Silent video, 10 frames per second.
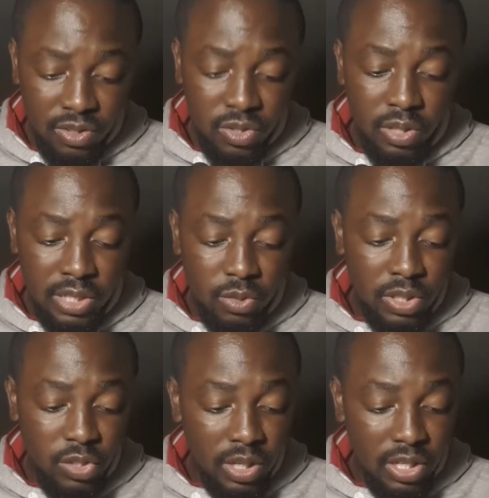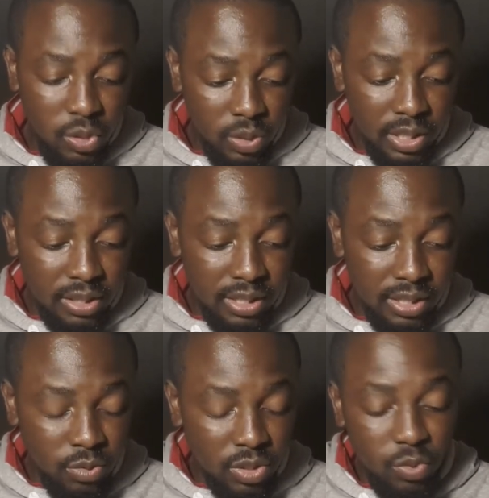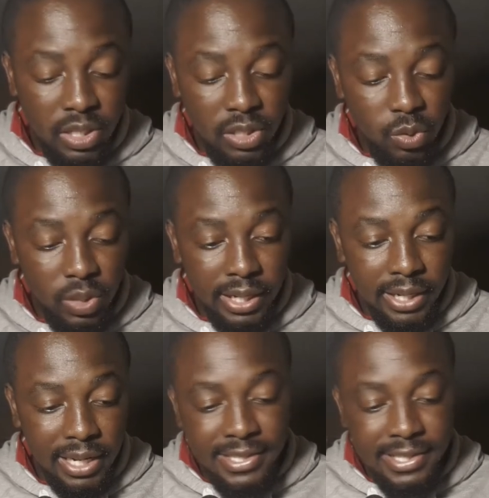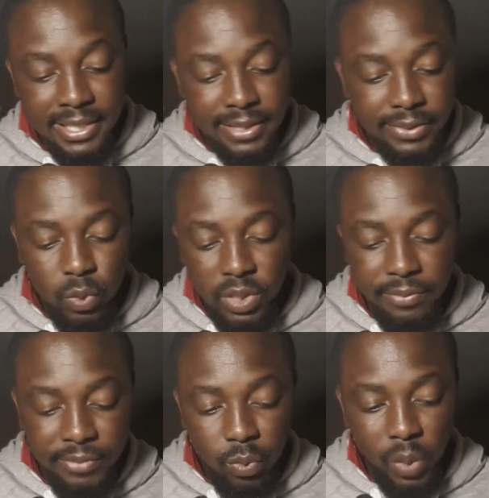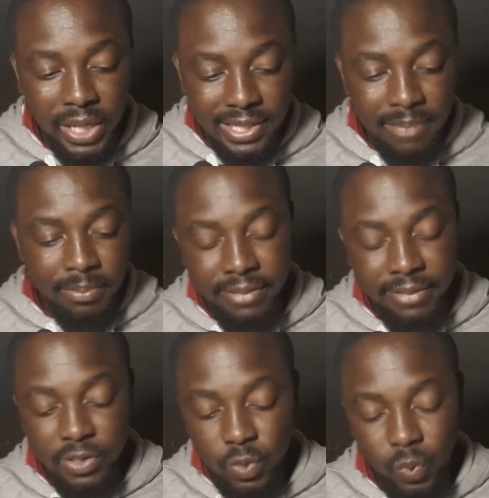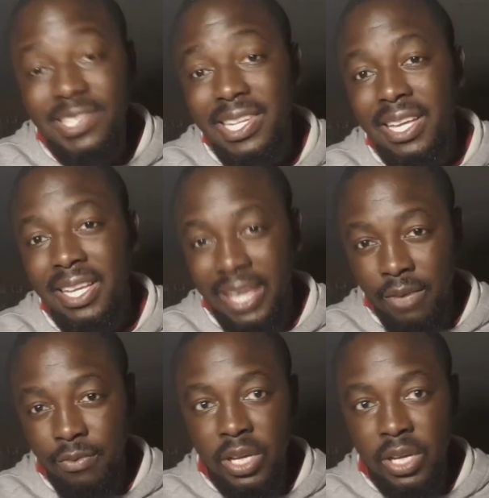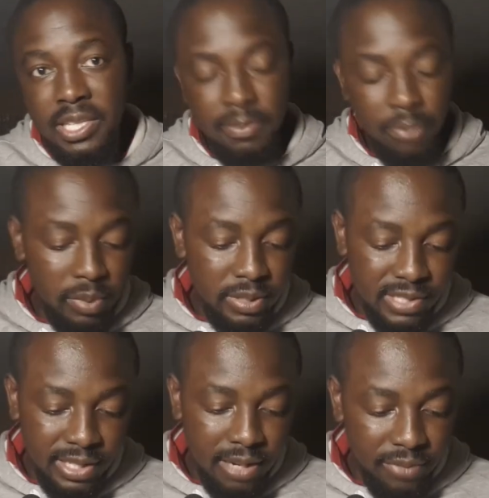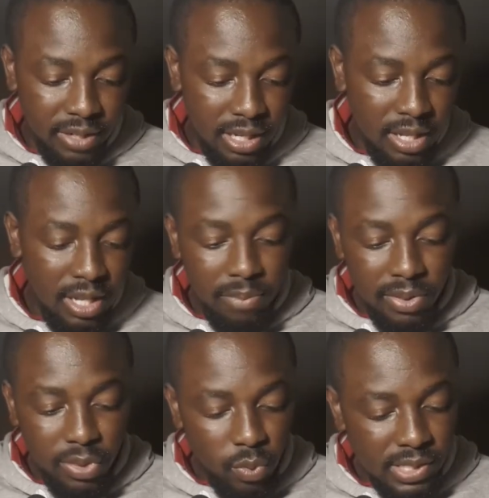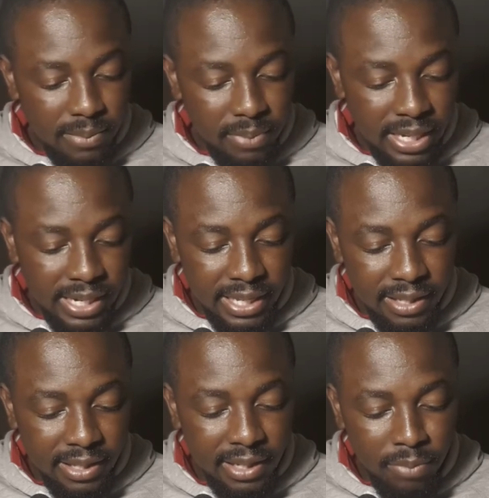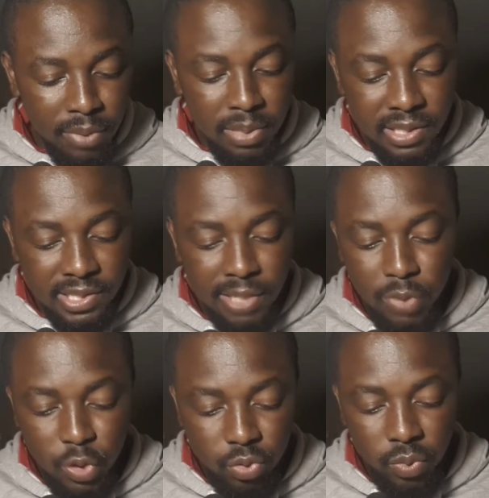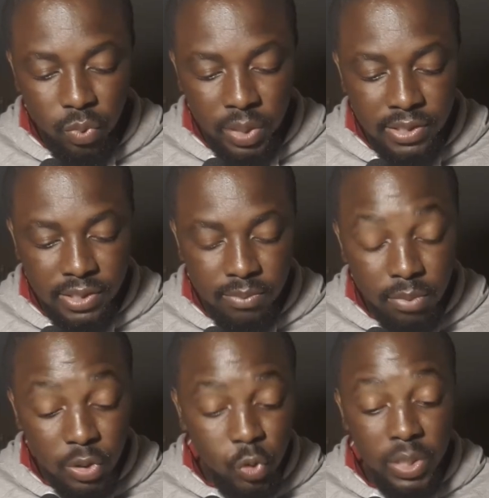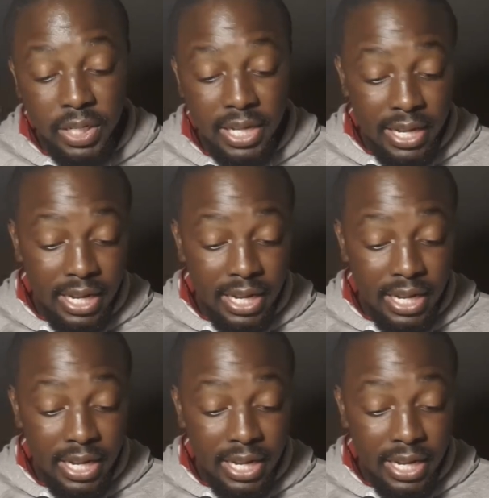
So that's what you want to look at. I see two different weights. I believe these weights I gave you guys are probably in South Africa, but the weights I'm getting in Namibia, they said matured